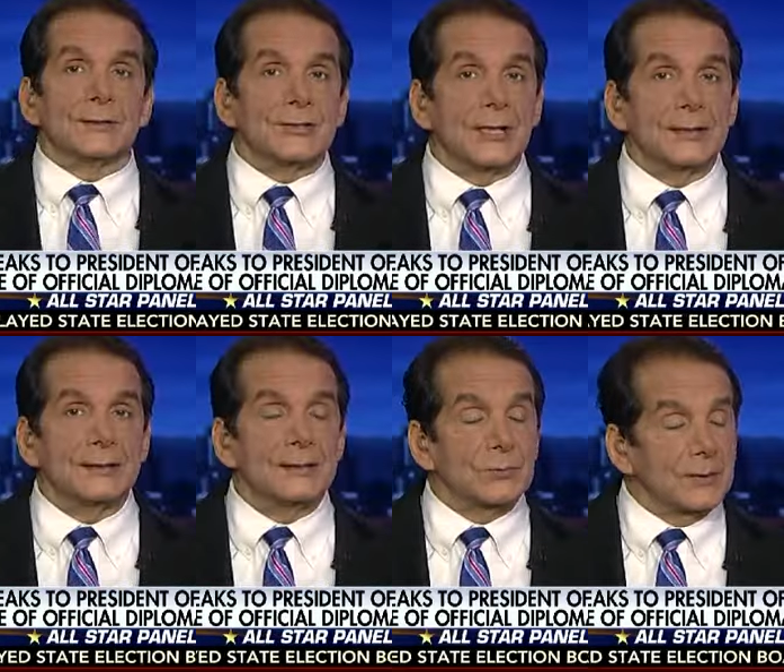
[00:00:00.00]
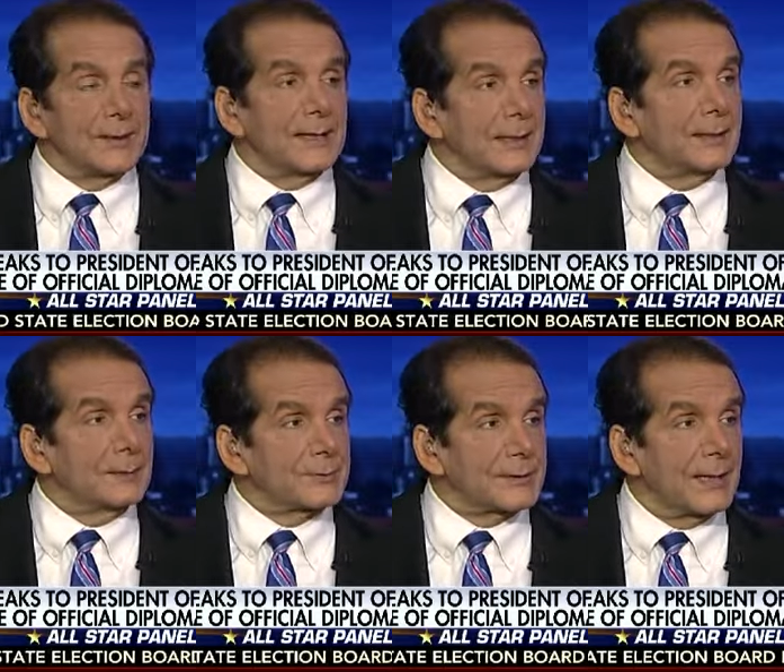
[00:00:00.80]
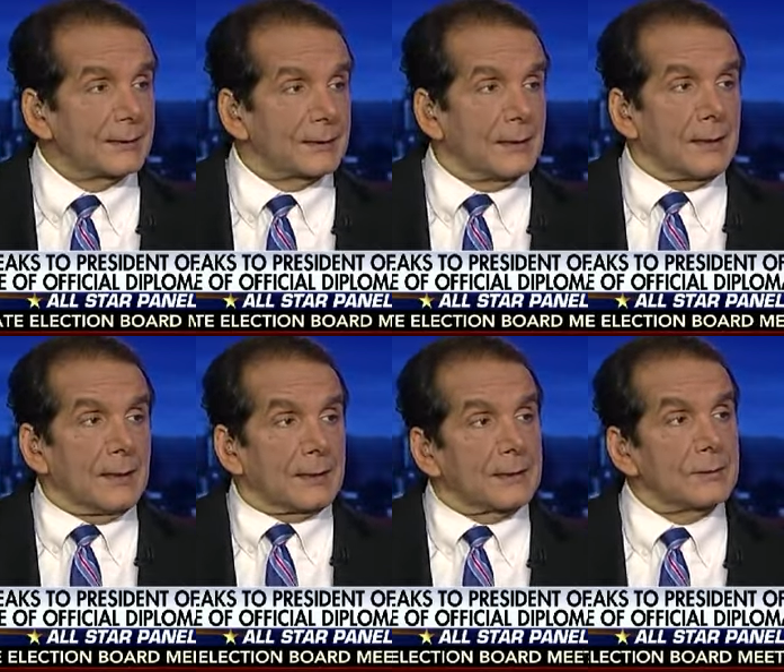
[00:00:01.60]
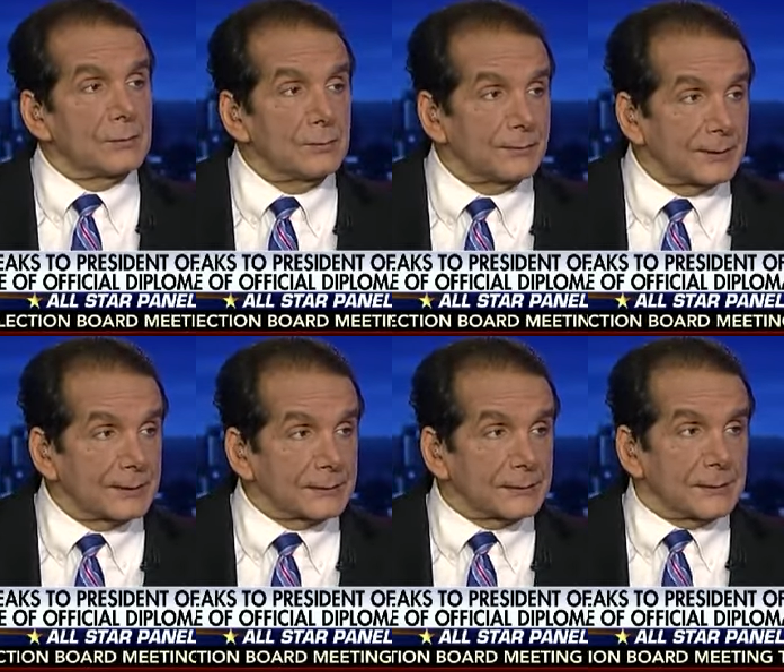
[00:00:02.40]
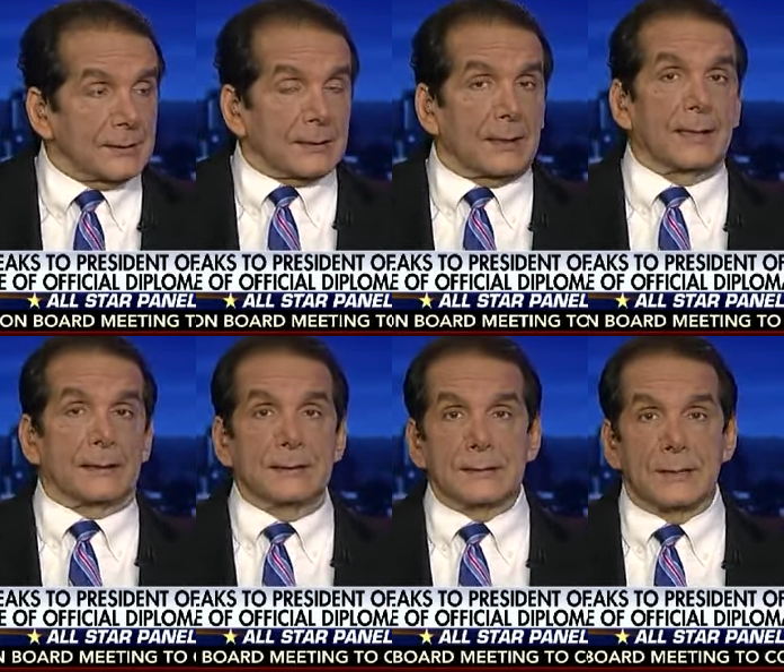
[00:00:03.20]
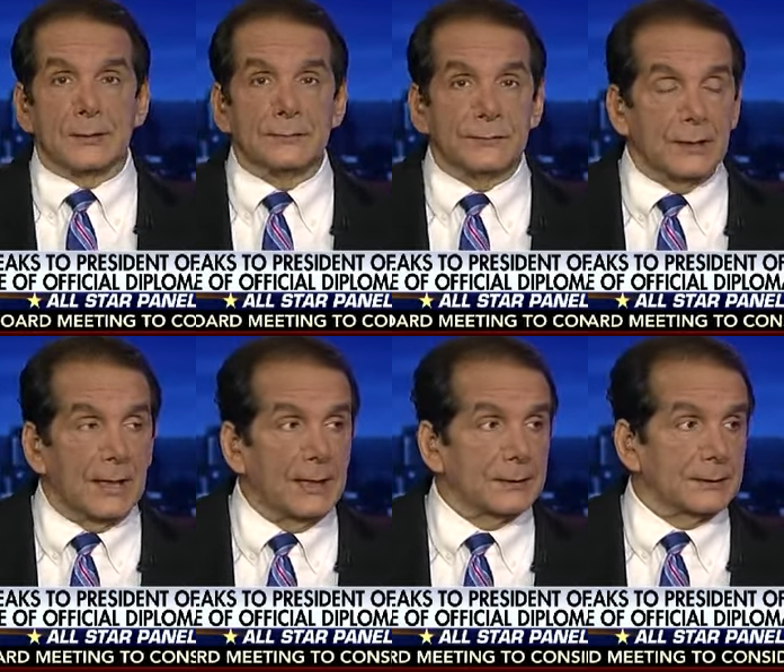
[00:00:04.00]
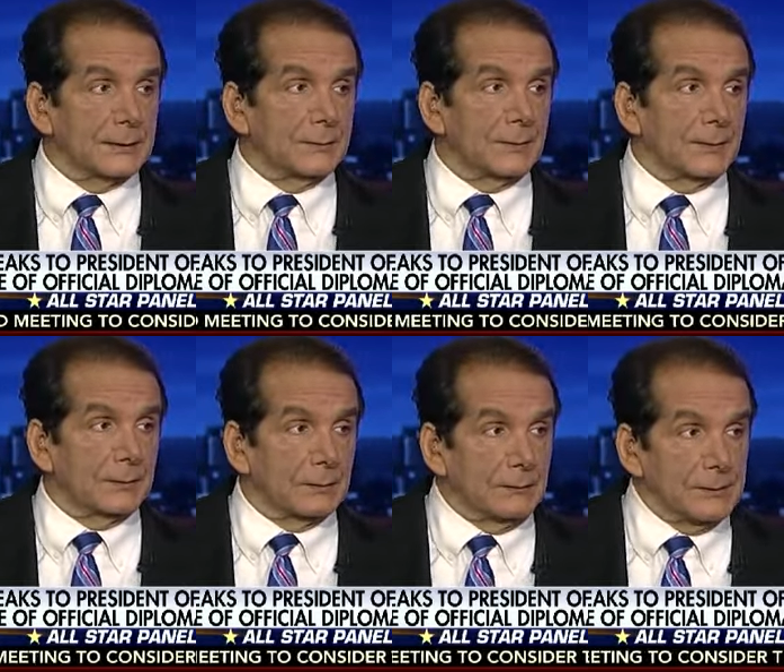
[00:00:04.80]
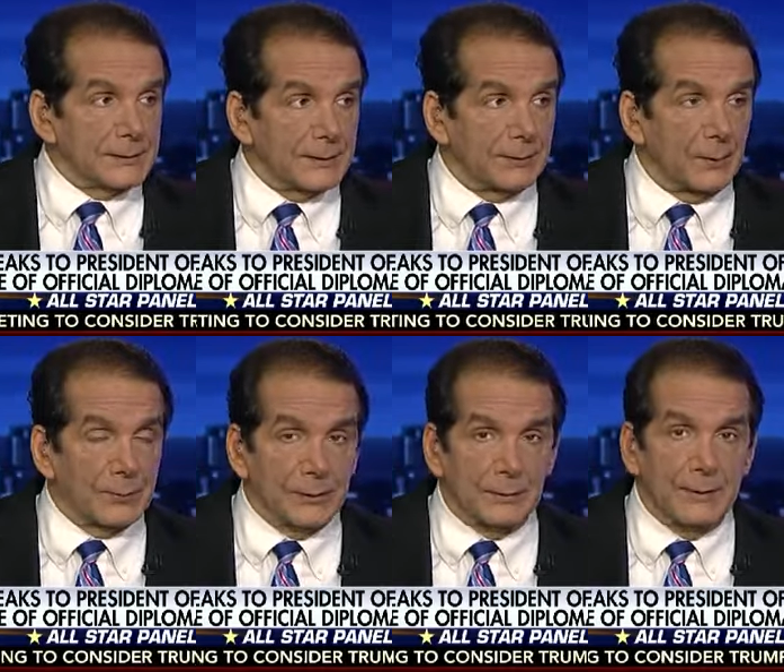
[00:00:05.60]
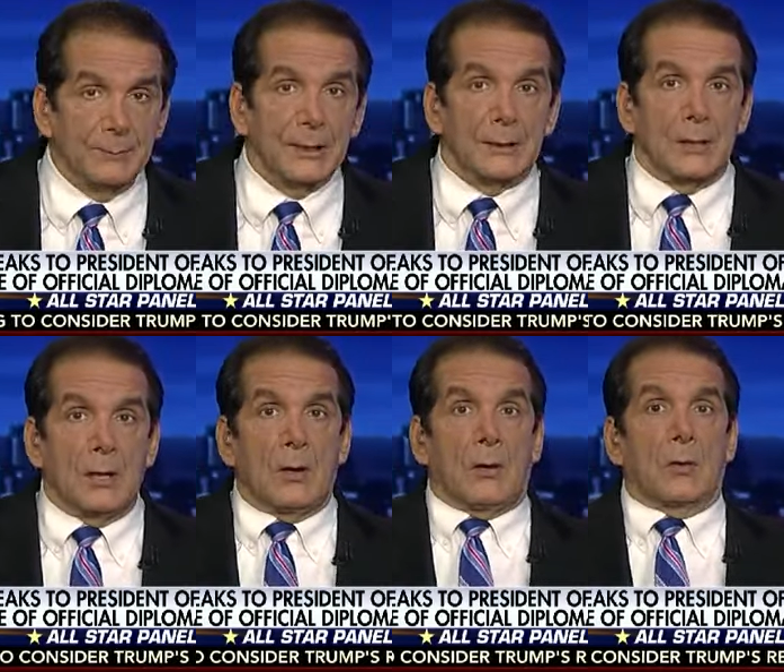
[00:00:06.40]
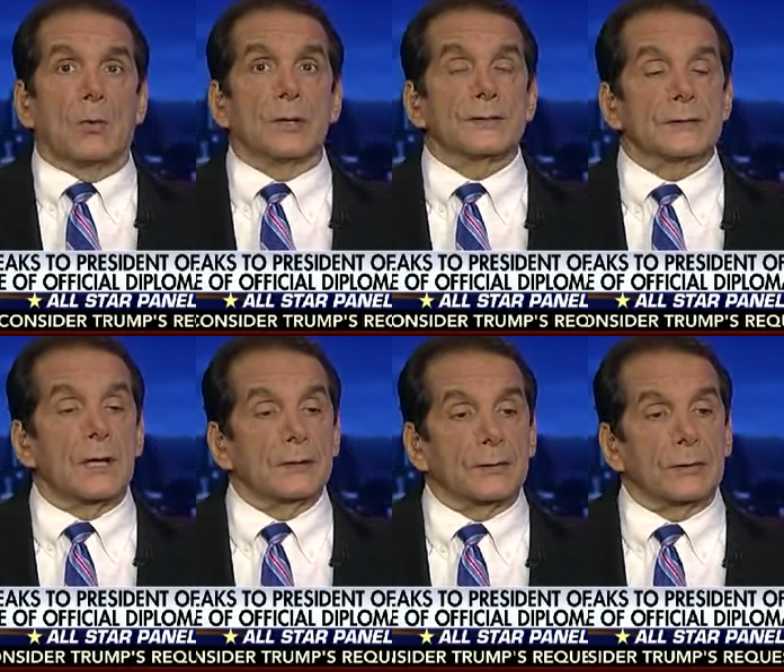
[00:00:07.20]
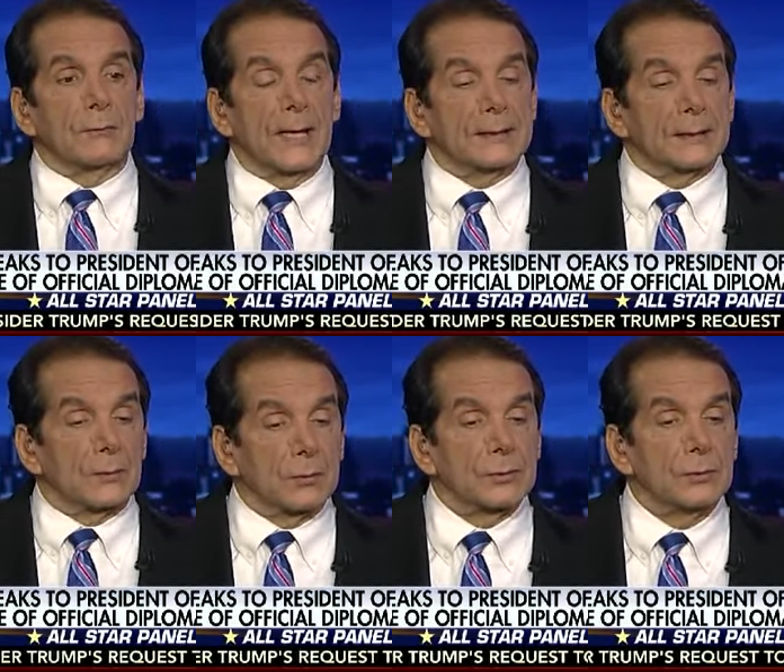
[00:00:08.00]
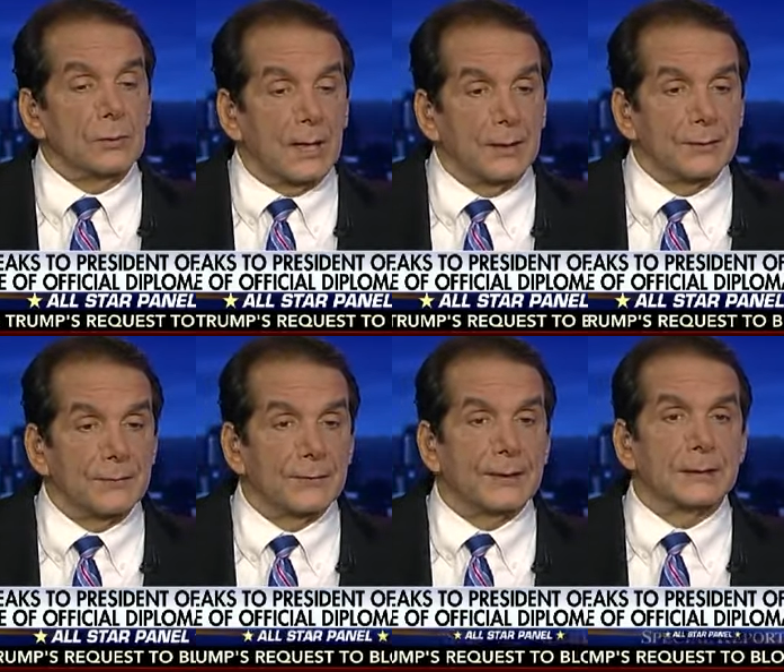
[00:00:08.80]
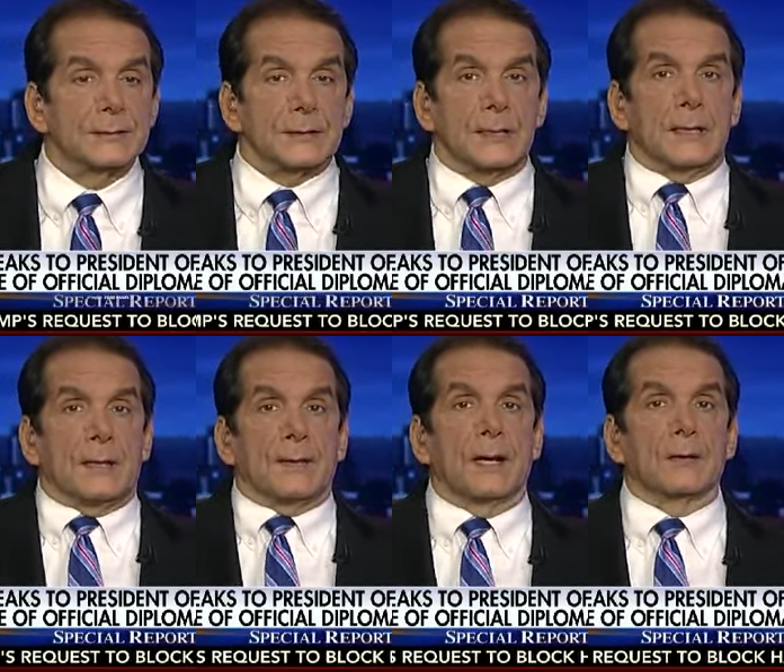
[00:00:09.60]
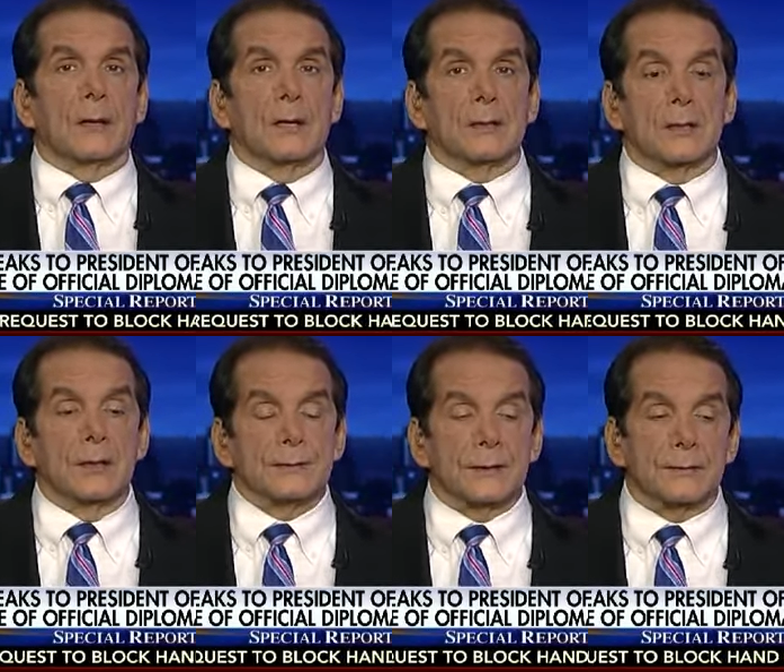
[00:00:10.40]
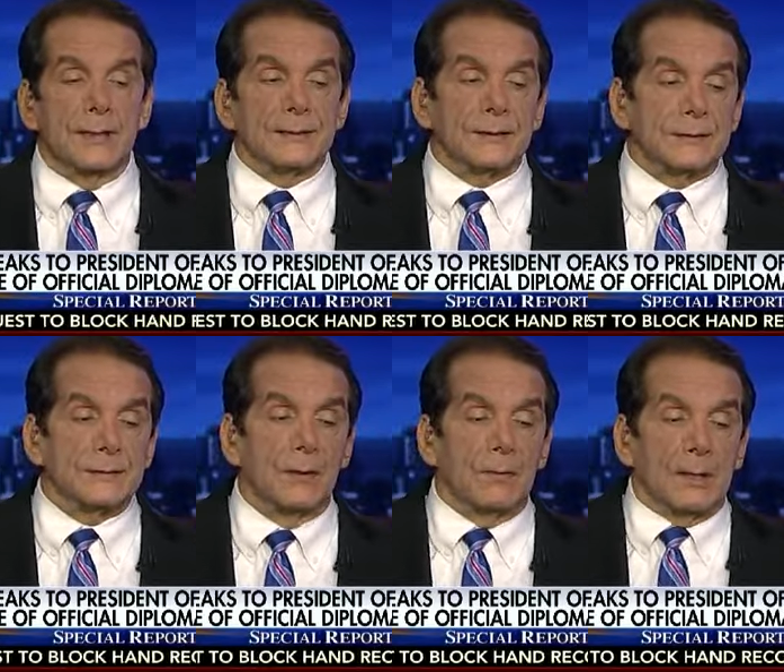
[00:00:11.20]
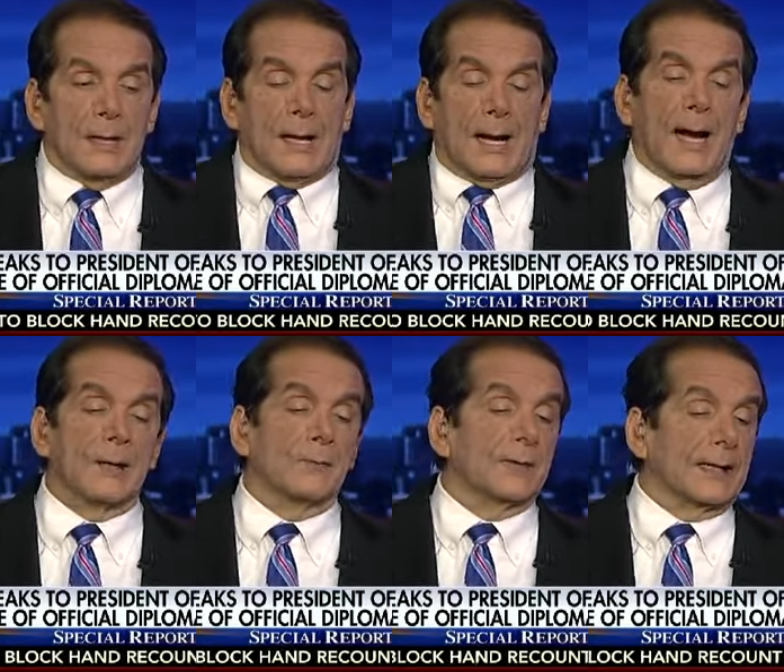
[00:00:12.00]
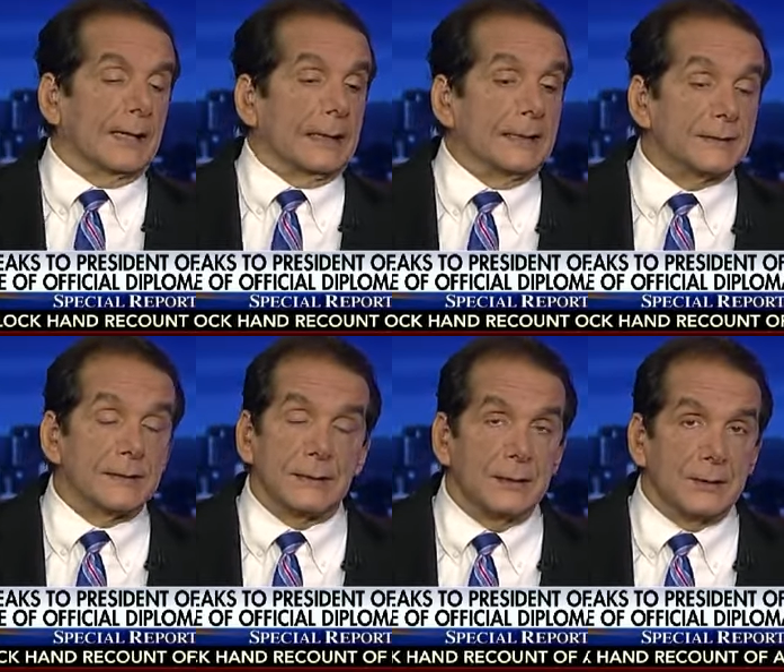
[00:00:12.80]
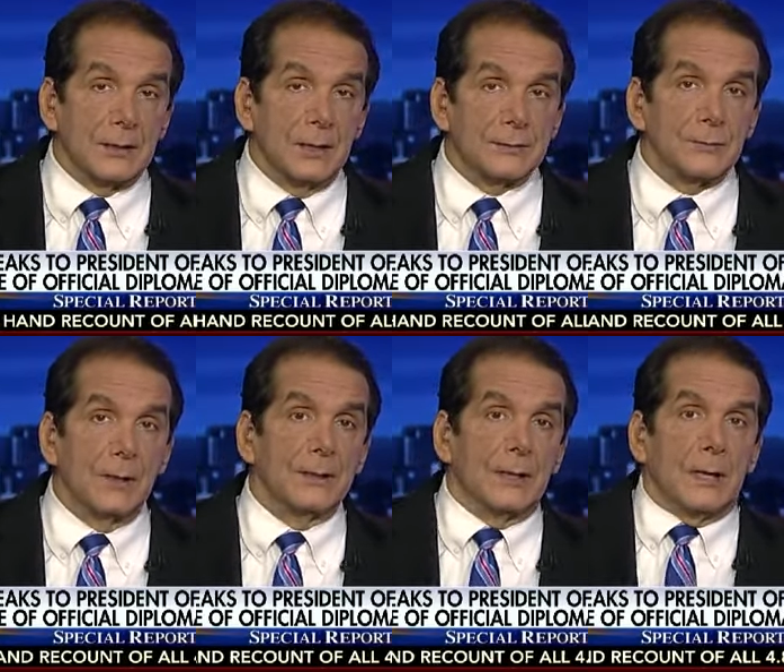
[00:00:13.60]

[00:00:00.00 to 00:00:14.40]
Chinese, when they get upset, can do things like take over an island here or there, or tear up an agreement, or start threatening, or do other things that could cause a crisis. So I don't think this is going to cause one.